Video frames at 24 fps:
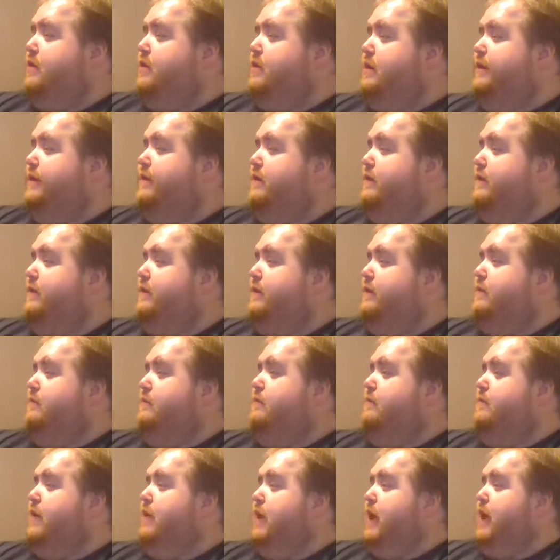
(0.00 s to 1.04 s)
living
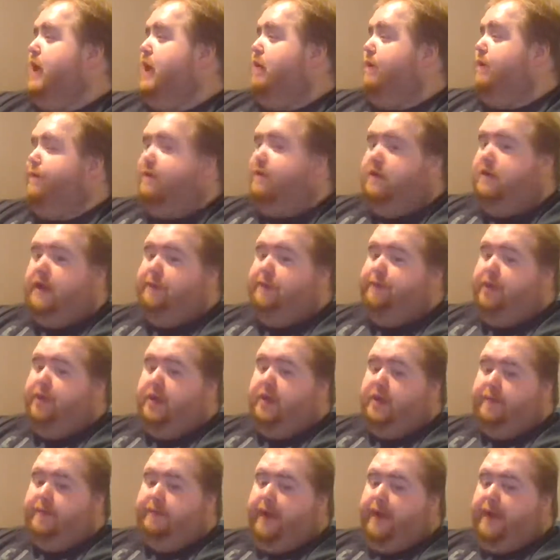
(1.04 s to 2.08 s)
room, and I don't feel like
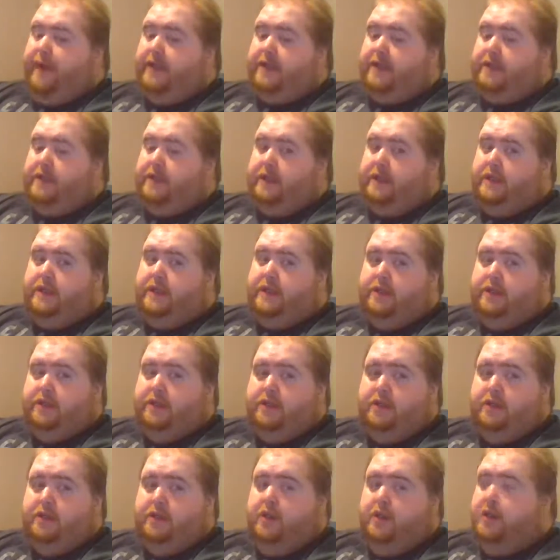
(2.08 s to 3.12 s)
putting it back in there.
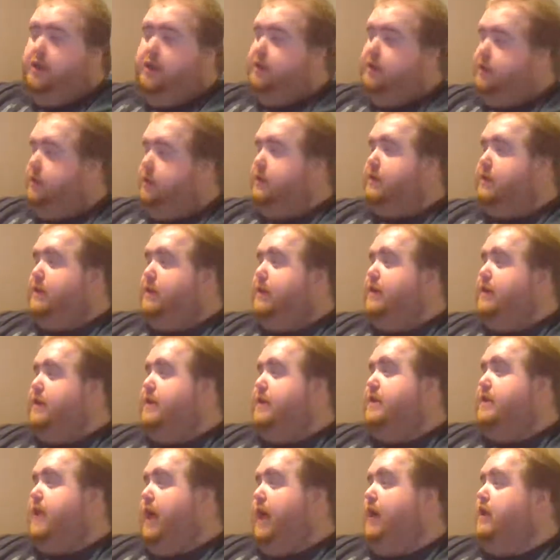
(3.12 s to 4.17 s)
So it's gonna
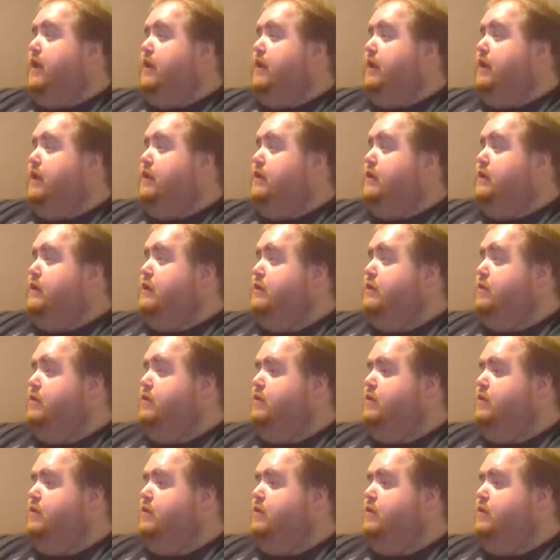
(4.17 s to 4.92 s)
stay in here.